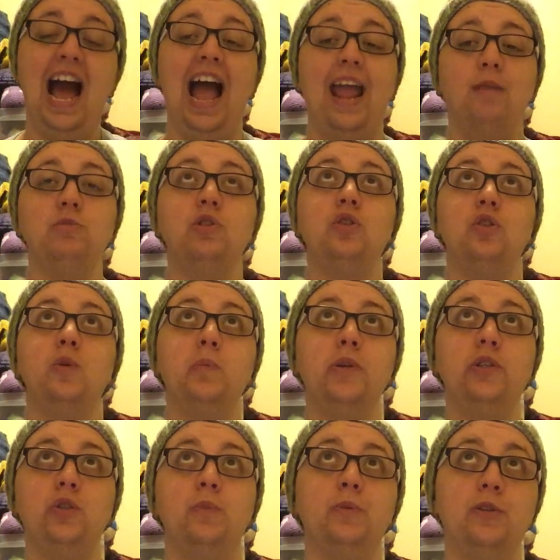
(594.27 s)
I am
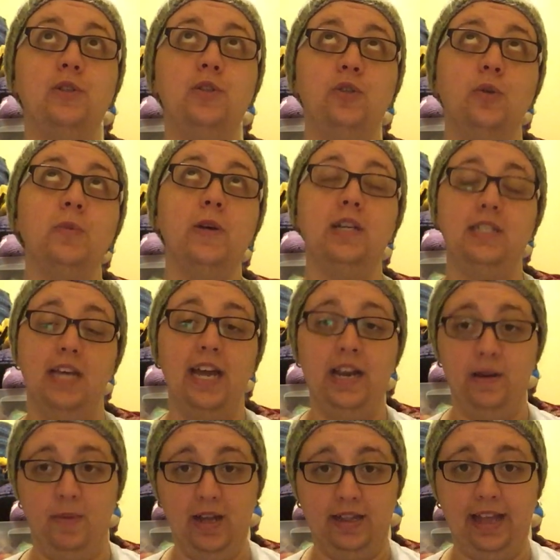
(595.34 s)
super, super, super
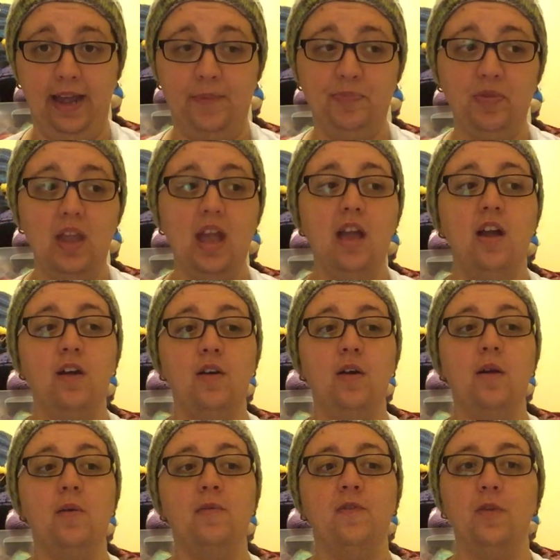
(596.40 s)
excited about that.
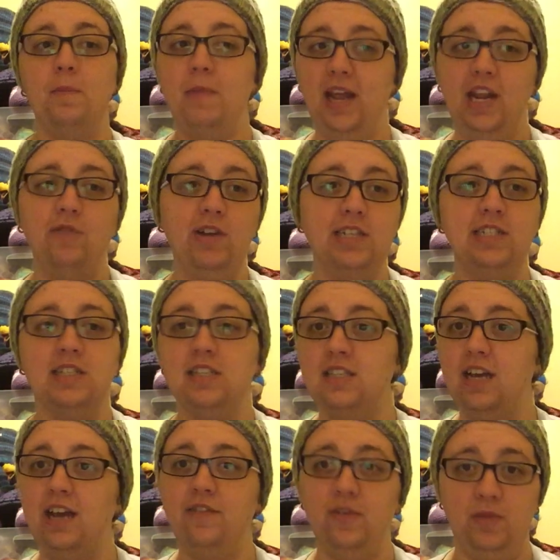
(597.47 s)
for many reasons
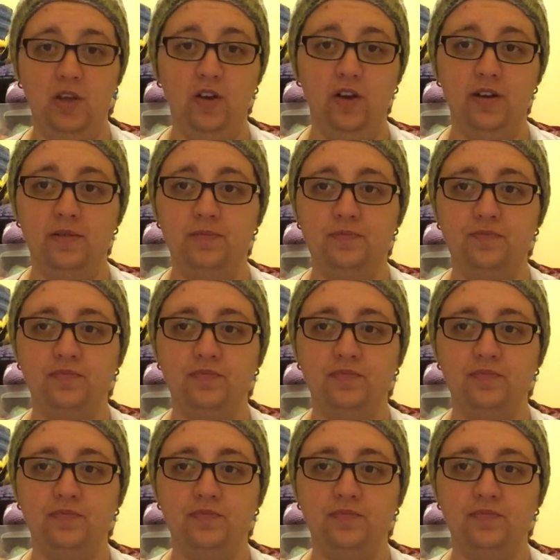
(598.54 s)
aside from the yarn.